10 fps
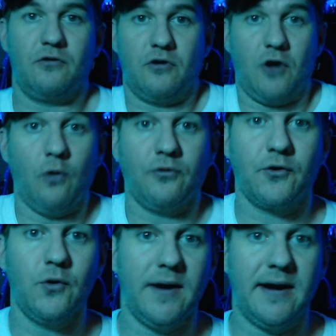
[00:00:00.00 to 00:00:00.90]
go
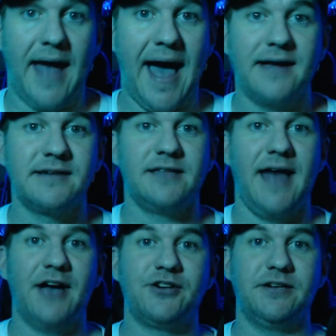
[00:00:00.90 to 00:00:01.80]
through and hack and
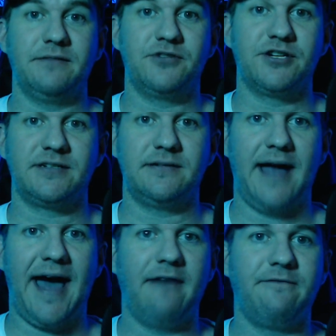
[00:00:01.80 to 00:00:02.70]
slash and just
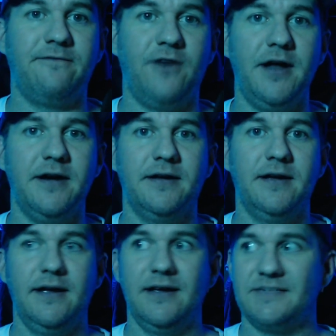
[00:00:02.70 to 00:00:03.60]
have fun,
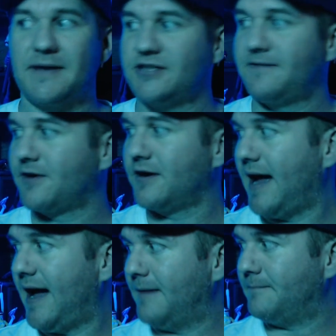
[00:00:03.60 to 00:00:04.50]
especially for
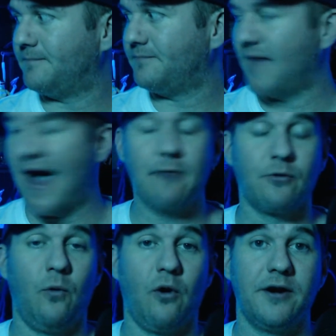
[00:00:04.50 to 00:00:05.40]

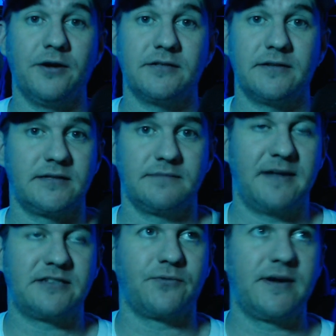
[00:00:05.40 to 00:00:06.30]
Hyrule Warriors.
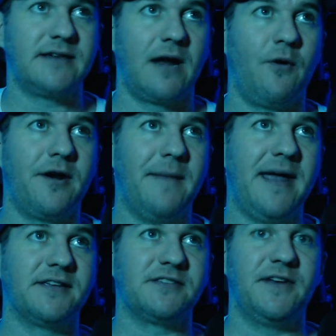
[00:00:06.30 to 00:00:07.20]
That's the reason I wanted to
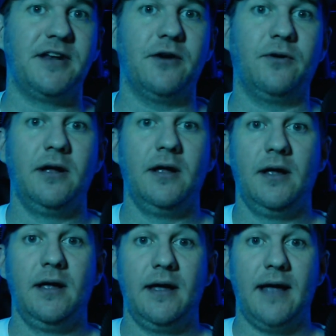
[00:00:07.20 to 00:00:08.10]
make this video.
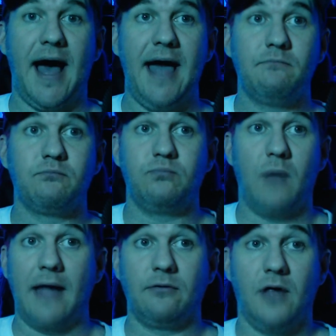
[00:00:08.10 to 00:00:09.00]
I
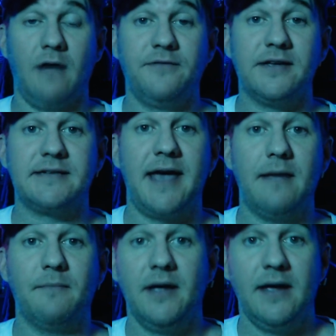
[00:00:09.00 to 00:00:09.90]
love this
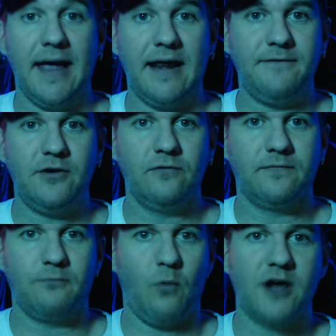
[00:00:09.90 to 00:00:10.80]
game, and if
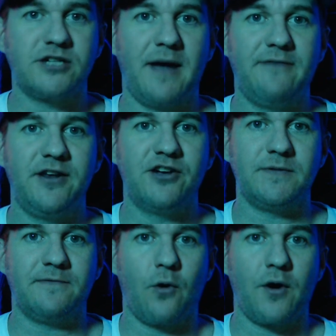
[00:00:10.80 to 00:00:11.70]
you've watched my videos
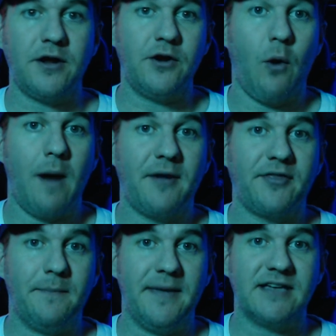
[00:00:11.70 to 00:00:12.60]
before, you know I'm not
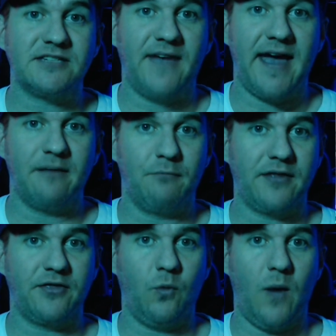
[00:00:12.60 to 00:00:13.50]
the biggest fan of
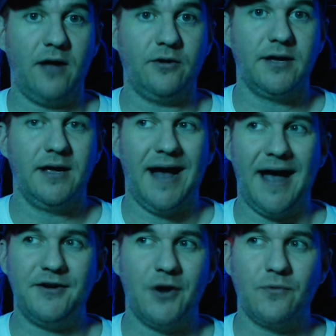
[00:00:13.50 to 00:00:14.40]
Breath of the Wild.
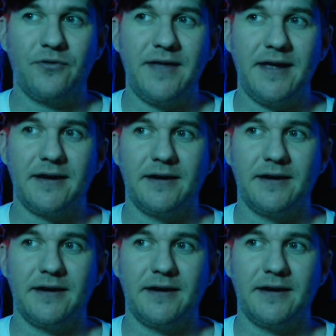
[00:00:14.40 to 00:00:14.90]
I don't think